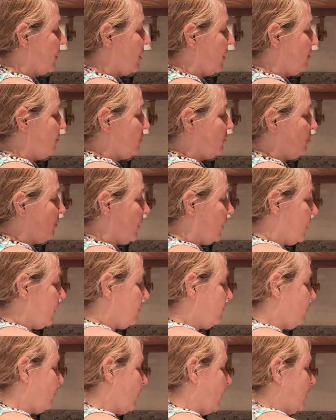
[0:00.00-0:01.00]
times when I
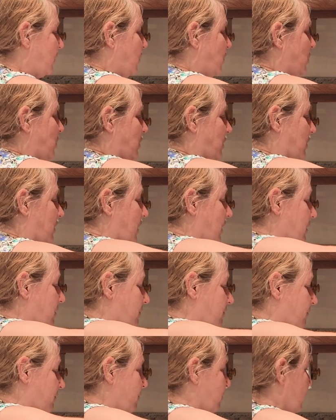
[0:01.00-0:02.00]
get fresh chili
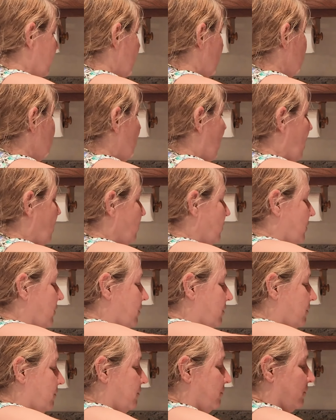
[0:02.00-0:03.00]

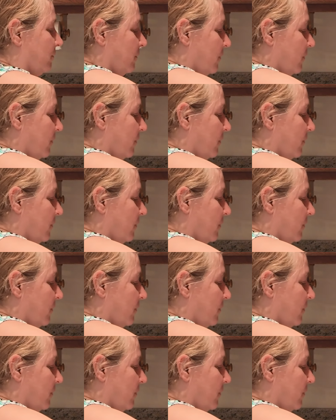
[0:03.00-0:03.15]
powder